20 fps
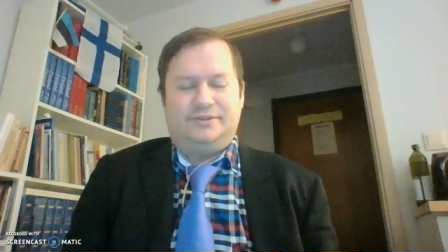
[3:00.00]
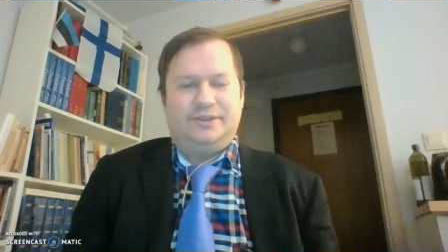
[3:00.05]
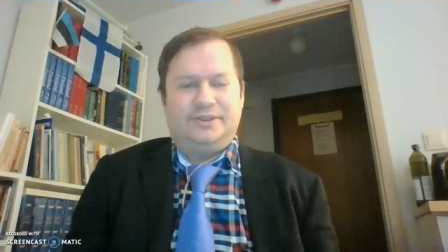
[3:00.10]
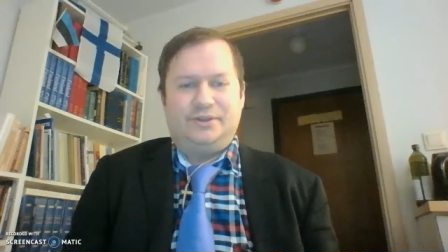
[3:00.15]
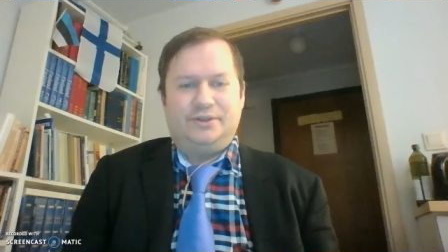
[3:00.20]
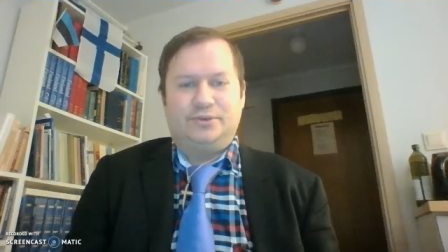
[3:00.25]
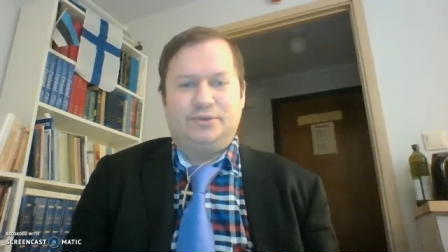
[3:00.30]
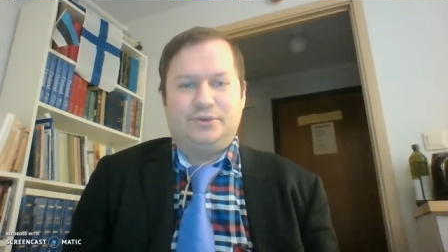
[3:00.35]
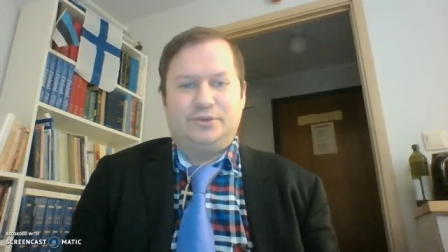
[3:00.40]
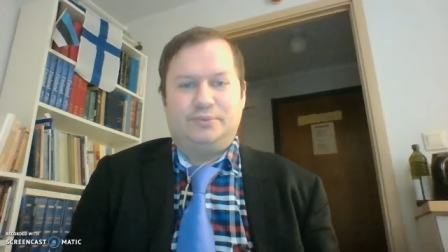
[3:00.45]
they
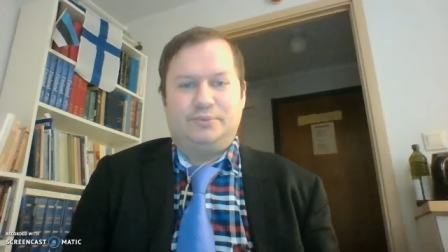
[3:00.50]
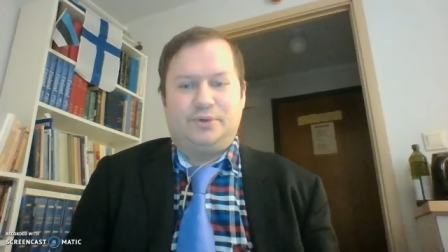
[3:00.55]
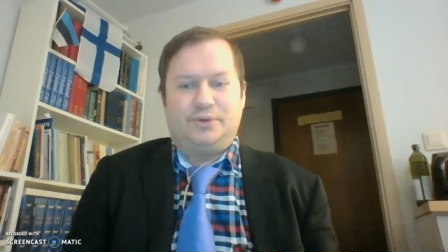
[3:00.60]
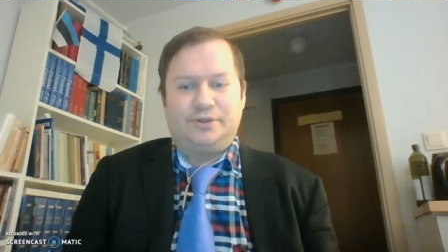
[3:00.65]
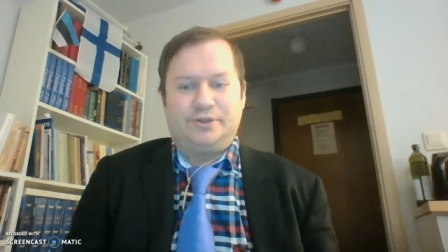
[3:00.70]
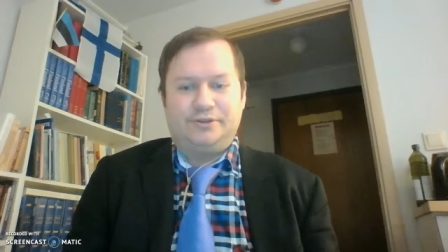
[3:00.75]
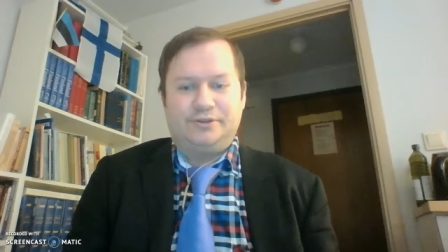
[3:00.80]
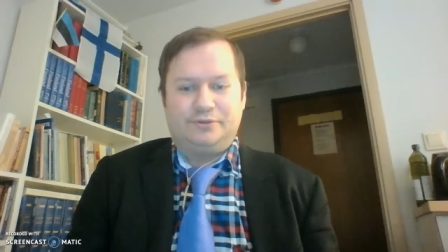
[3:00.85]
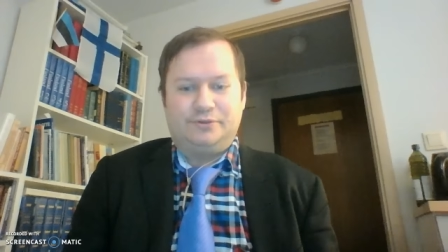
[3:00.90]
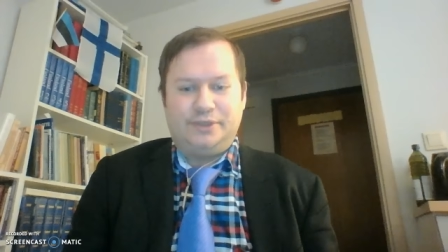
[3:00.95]
don't
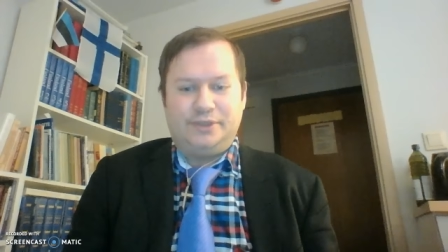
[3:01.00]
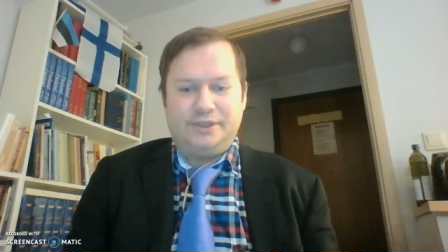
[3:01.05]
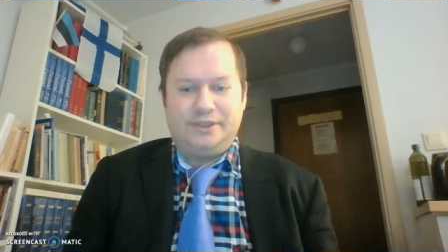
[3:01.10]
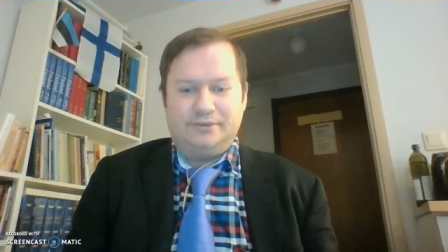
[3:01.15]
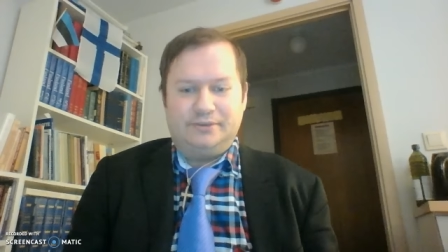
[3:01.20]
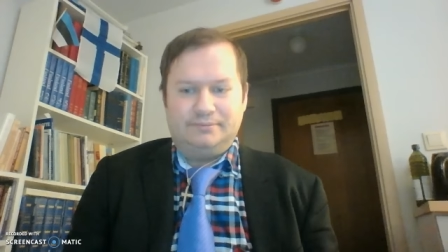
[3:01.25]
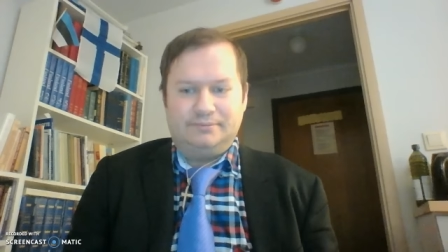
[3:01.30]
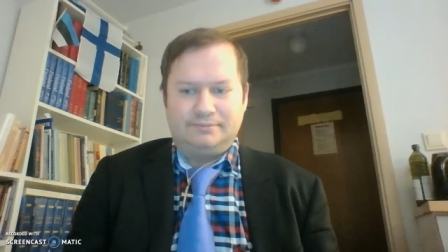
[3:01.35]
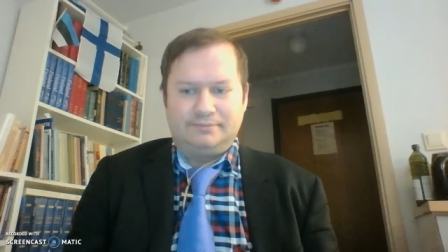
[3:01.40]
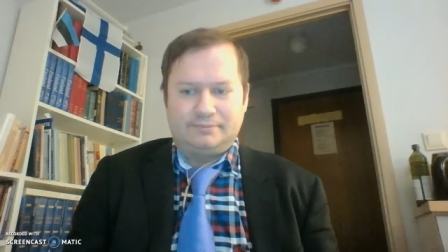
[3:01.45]
report in
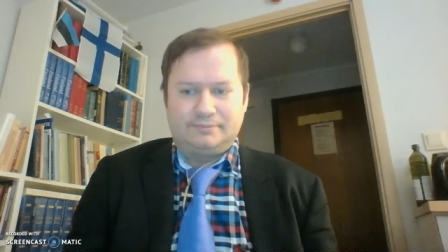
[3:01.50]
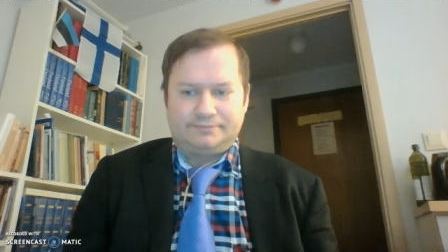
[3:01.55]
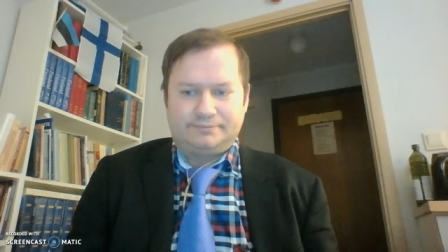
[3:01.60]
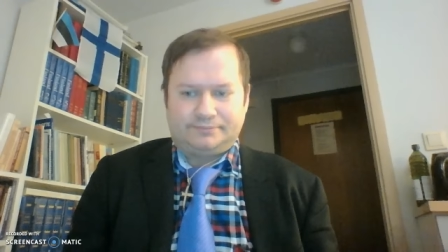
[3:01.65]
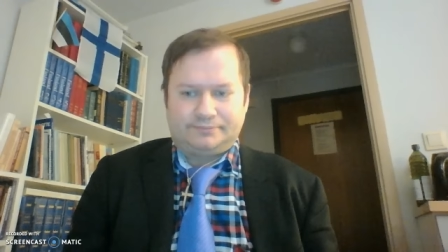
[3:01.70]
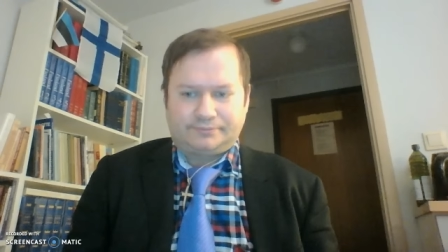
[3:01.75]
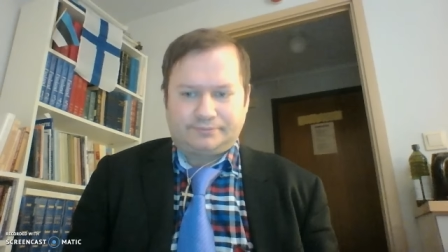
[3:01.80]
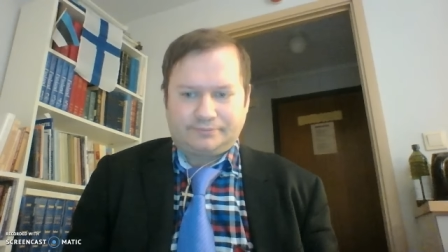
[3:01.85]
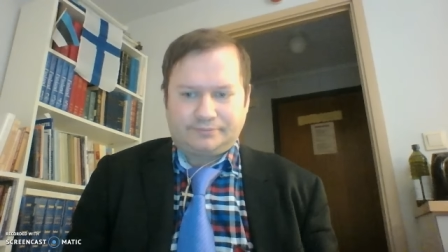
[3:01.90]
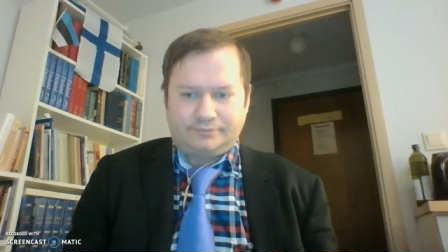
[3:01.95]
Sweden.
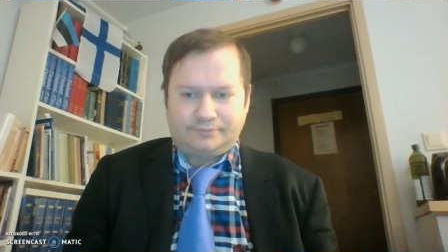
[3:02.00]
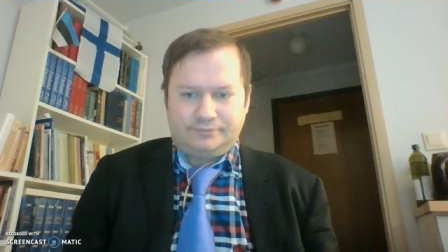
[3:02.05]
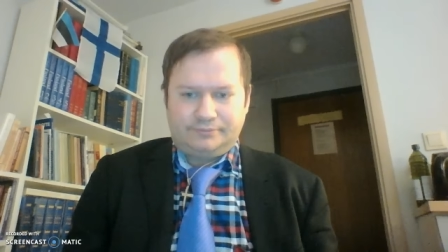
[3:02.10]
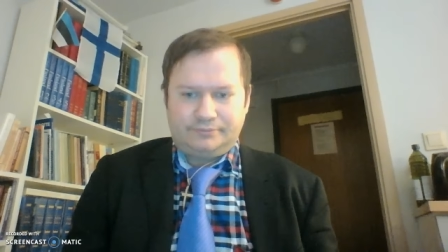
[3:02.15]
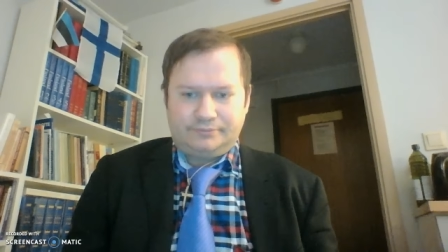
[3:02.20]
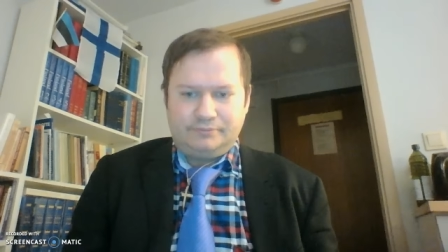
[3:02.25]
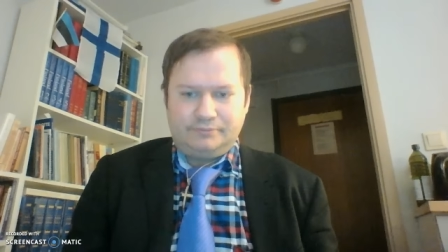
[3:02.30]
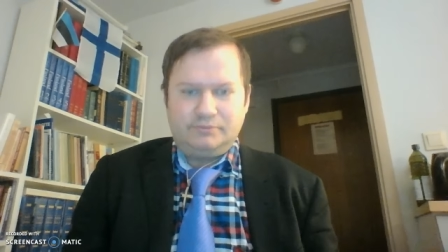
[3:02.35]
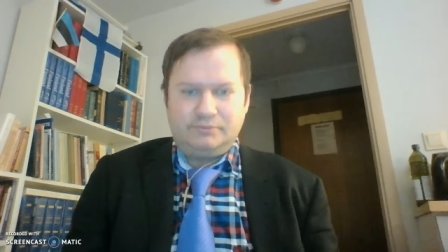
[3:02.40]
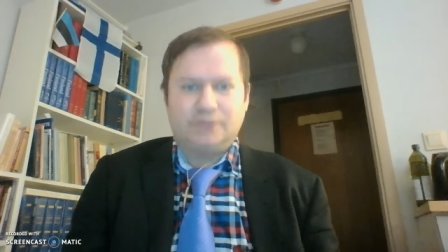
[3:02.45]

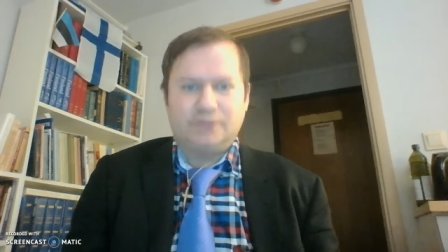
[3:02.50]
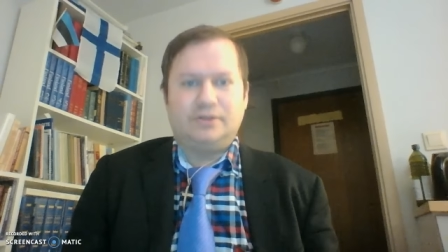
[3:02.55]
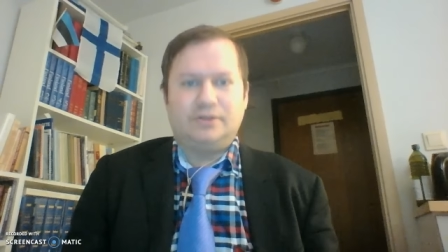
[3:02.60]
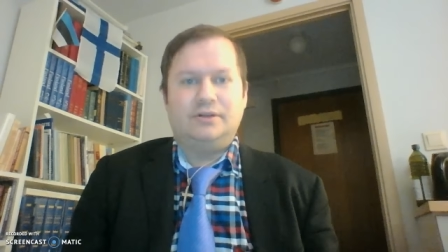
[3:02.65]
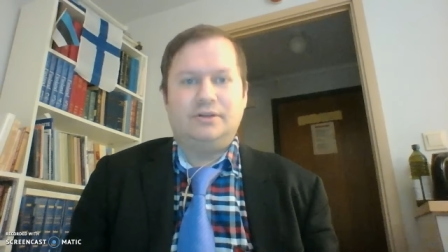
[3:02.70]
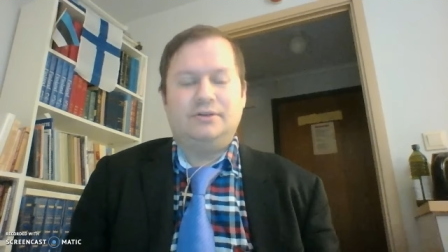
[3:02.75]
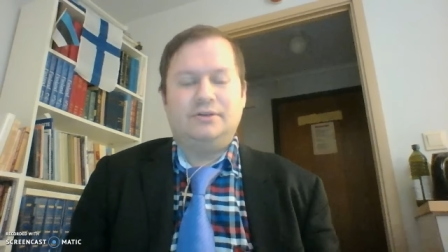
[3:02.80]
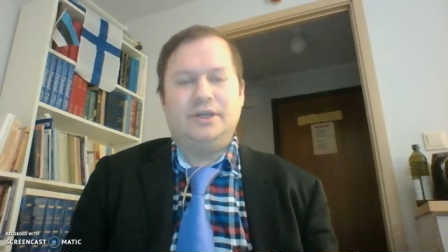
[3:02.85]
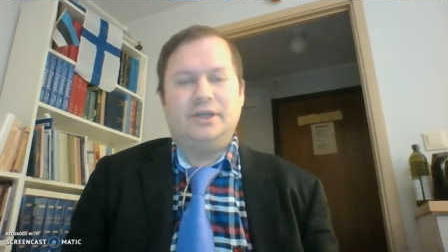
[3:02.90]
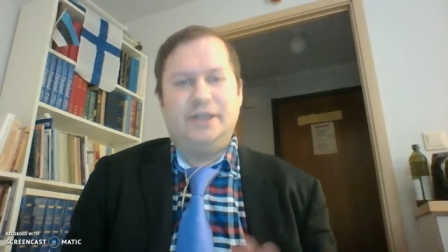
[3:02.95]
But
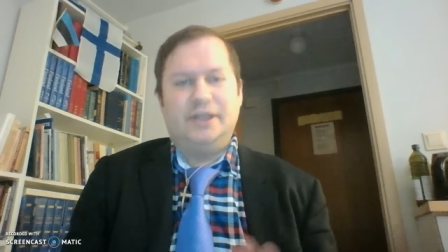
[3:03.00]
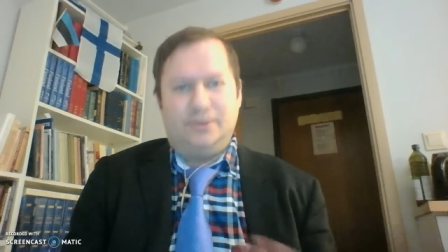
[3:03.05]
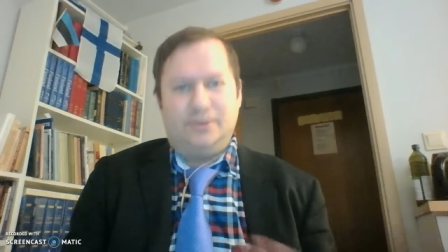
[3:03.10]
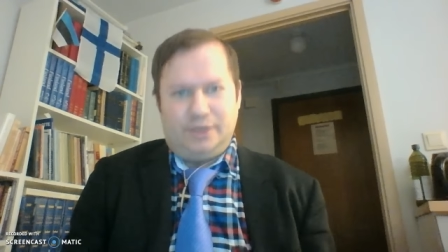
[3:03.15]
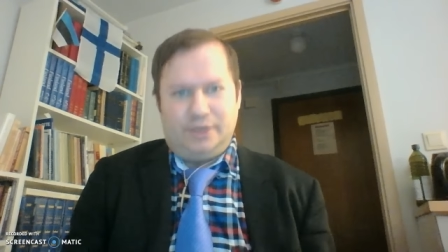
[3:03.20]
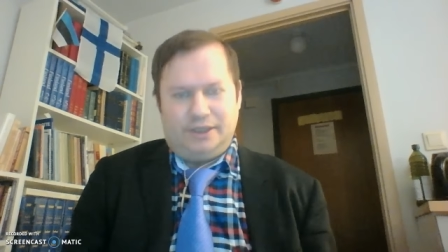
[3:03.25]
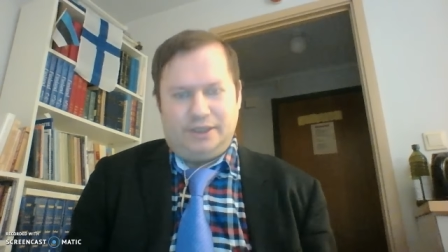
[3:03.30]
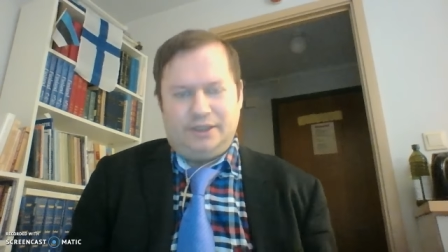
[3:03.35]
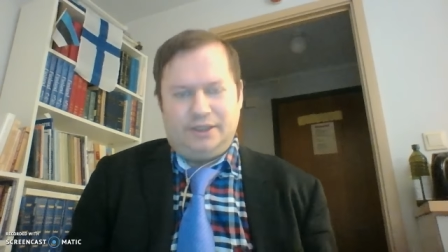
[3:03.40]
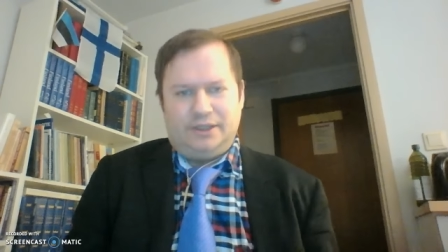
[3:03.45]

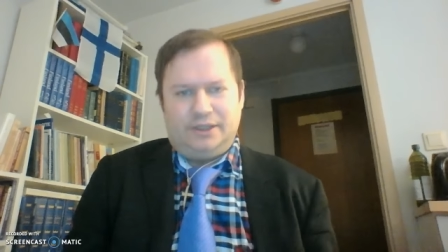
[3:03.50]
anyway,